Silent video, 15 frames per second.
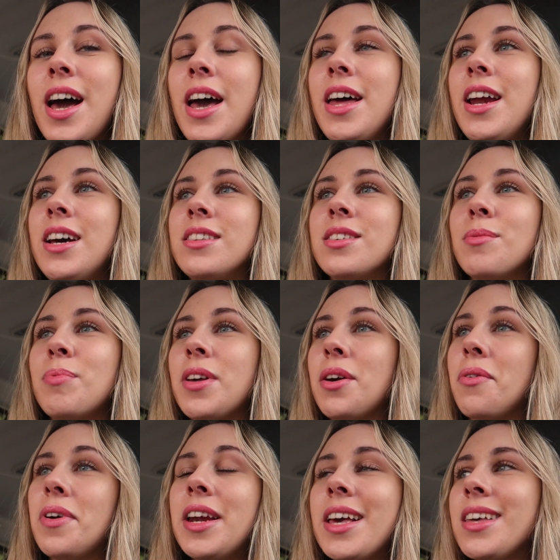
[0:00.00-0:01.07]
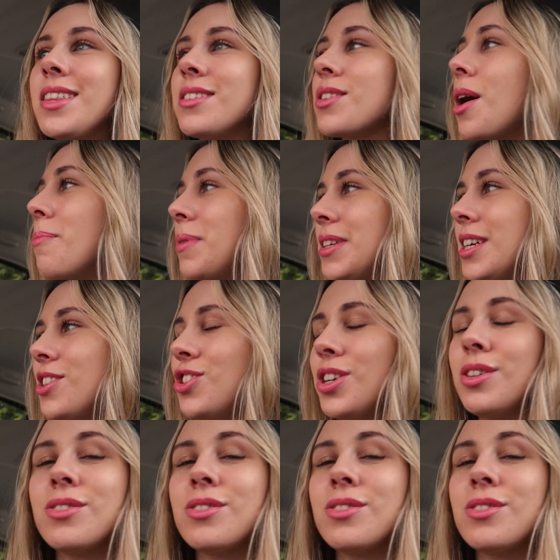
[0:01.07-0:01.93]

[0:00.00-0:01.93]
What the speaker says: and ends up like winning this competition.